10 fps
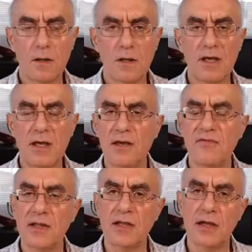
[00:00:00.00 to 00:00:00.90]
He
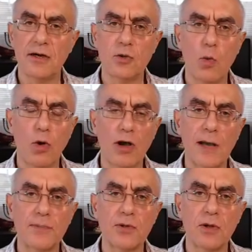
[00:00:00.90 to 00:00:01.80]
even dared walk
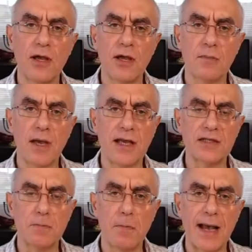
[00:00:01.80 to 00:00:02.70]
up to him
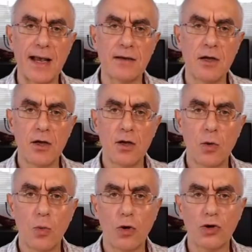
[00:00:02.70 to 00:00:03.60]
as man
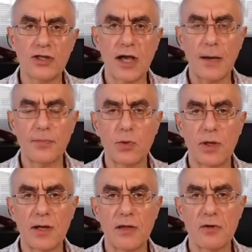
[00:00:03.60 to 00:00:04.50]
walks up to
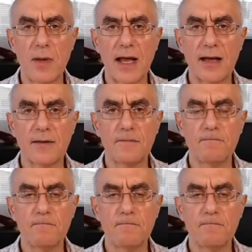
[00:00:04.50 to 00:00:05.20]
another man.